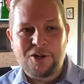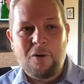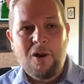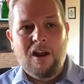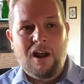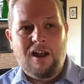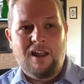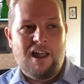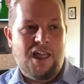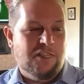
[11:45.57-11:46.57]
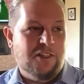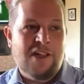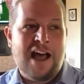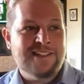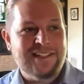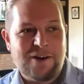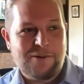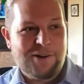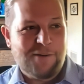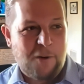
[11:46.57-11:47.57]
So the last thing I
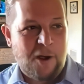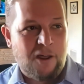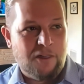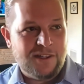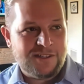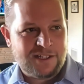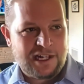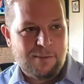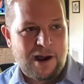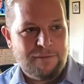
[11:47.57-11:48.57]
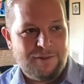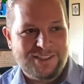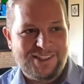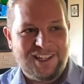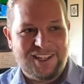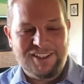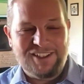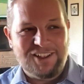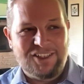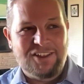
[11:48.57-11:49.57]
wanted this to come off as like
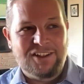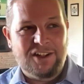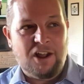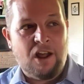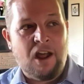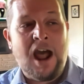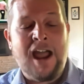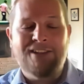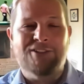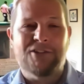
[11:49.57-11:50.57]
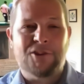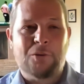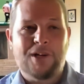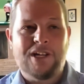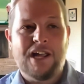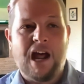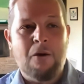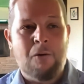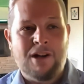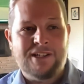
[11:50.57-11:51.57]
the highest authority.
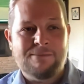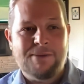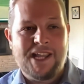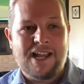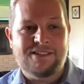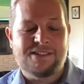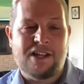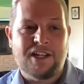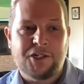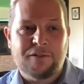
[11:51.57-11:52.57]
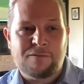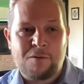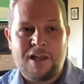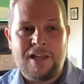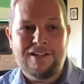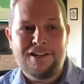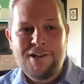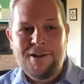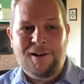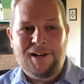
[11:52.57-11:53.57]
I want it to be as like your friend
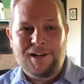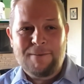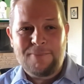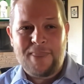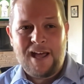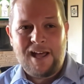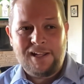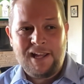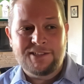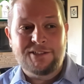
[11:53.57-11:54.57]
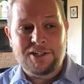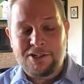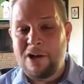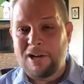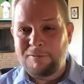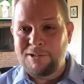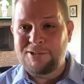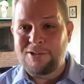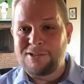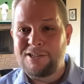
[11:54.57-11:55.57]
that has done a lot of
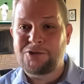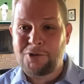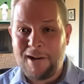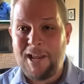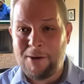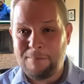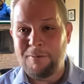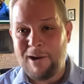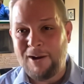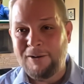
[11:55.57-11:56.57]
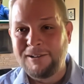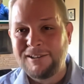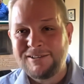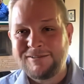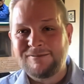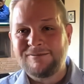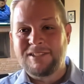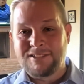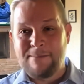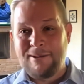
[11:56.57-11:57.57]
research and is trying to help you out.
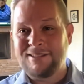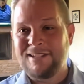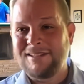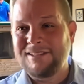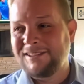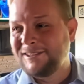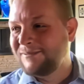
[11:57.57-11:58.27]
Does that make sense?